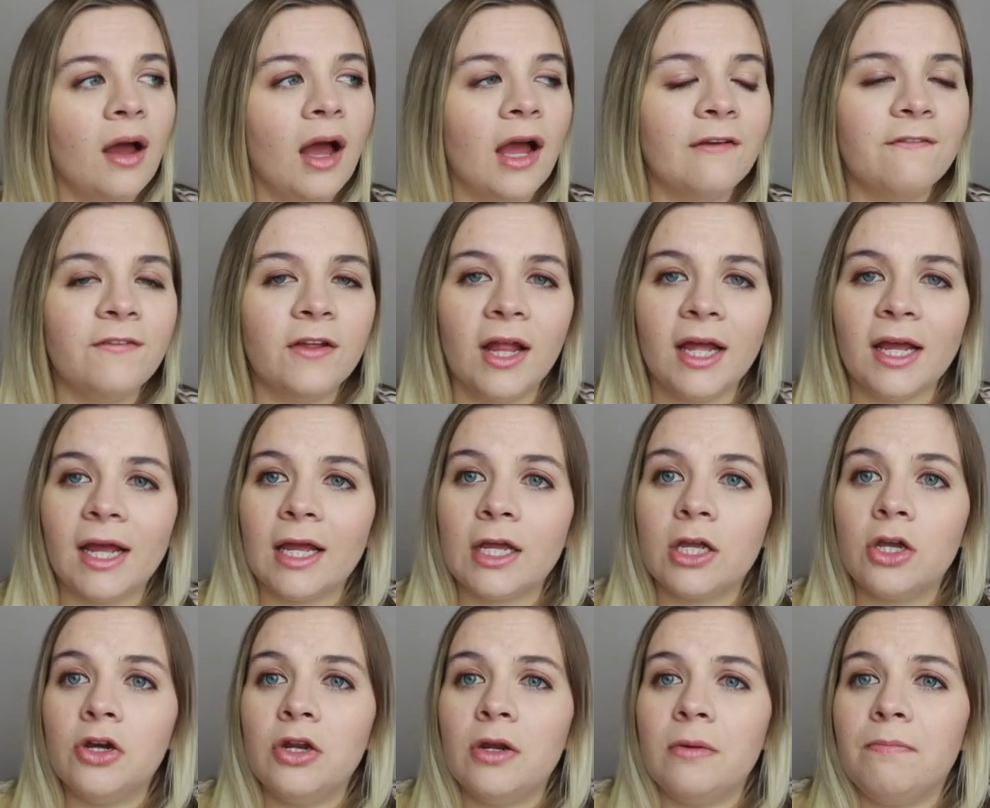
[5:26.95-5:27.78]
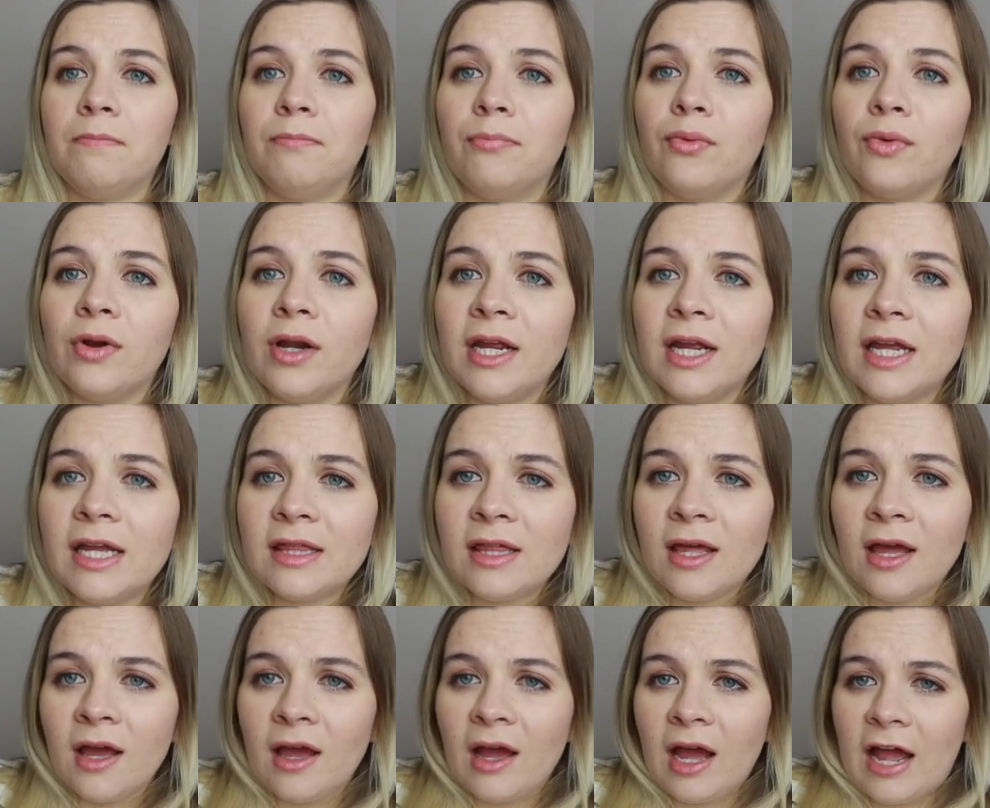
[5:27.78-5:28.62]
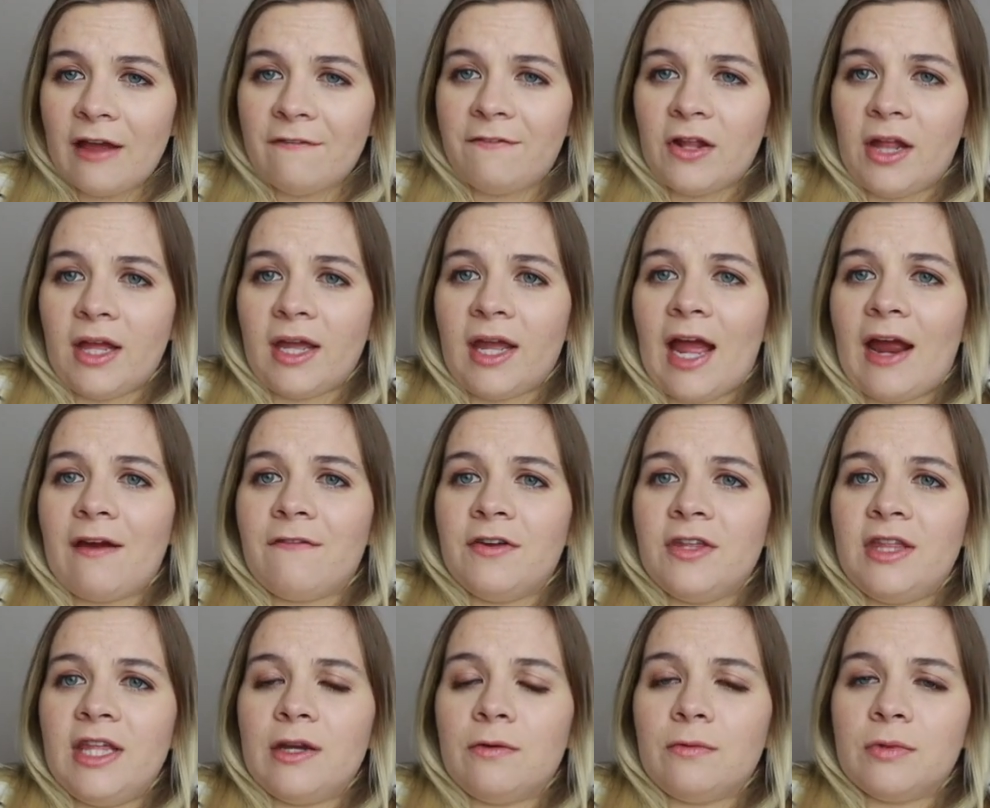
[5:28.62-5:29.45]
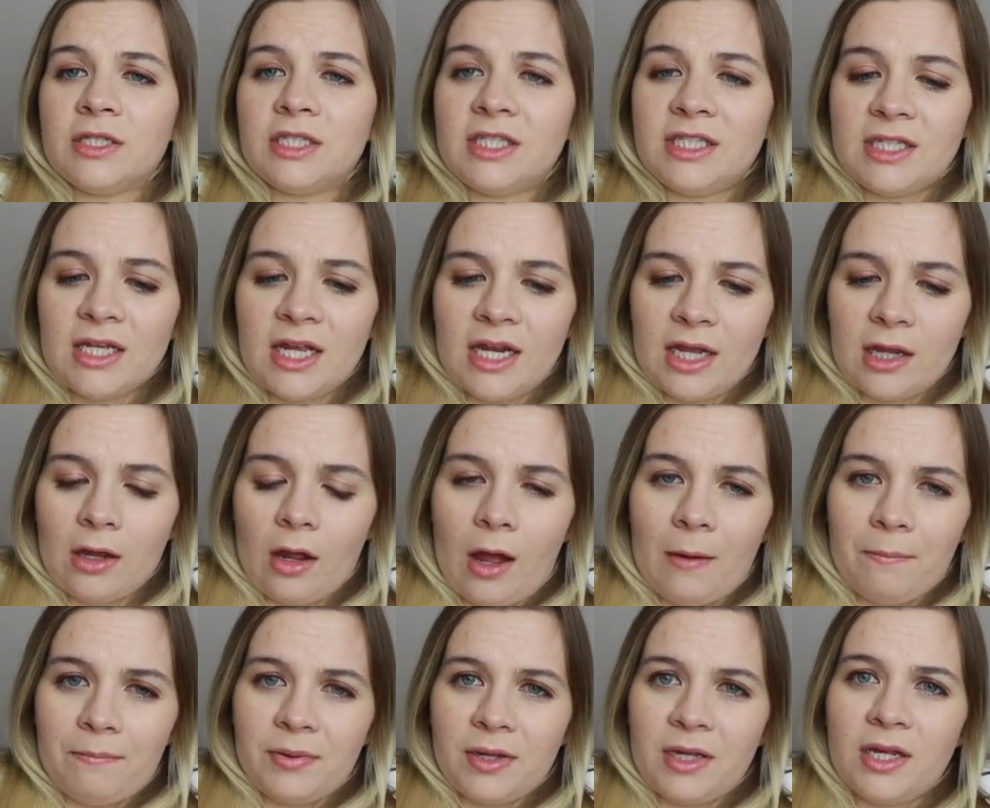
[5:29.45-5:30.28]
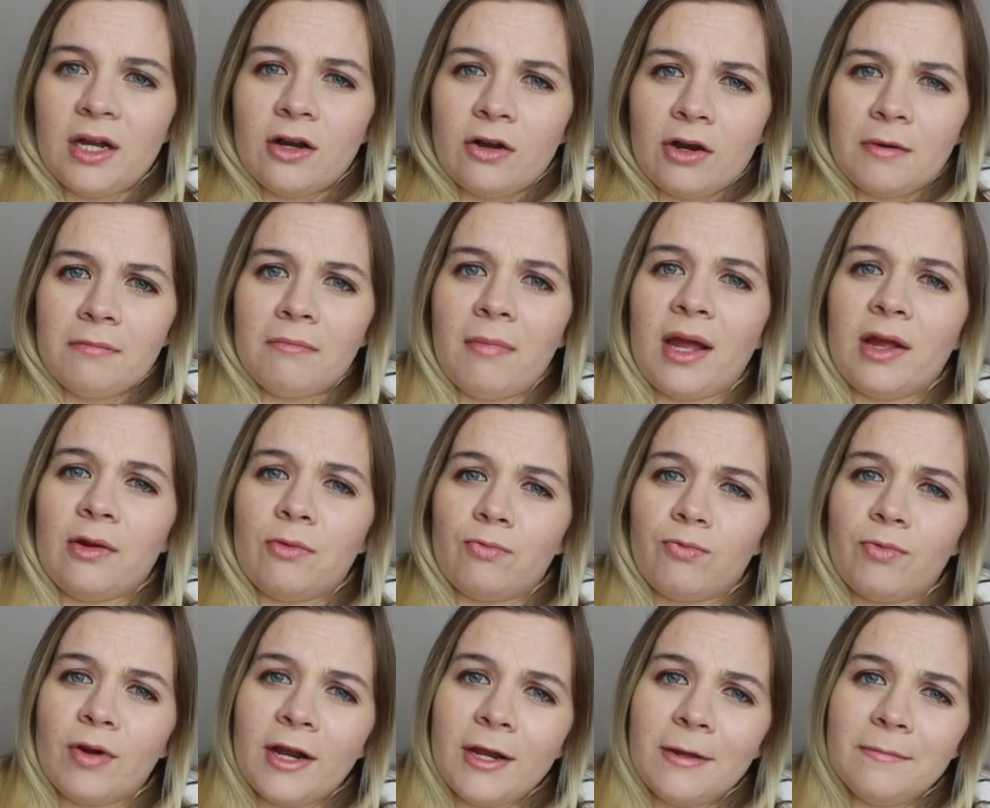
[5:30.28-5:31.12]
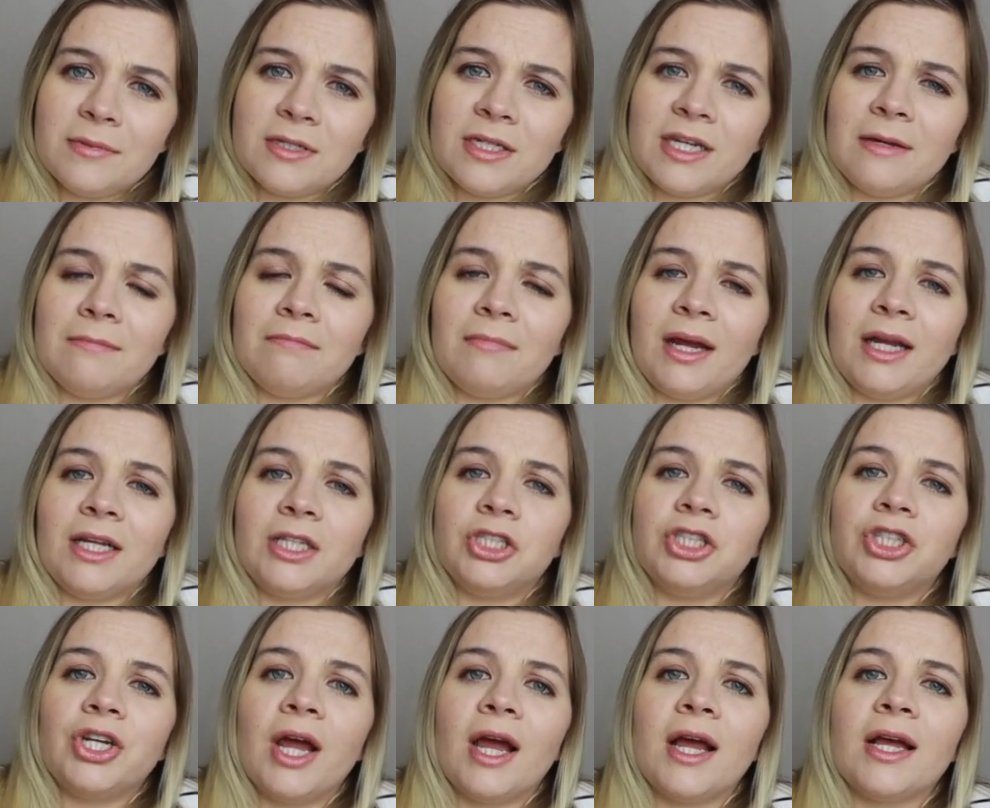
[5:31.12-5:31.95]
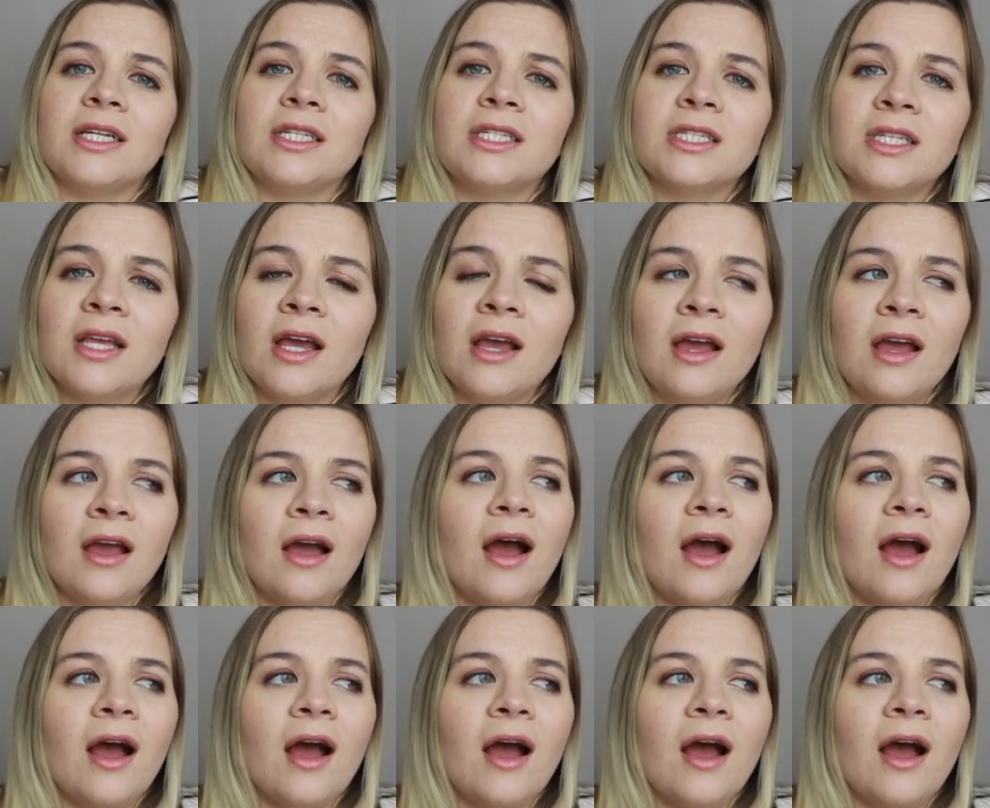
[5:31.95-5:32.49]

I feel like I couldn't breathe. I feel like everything was sitting up here in my ribs and in my chest.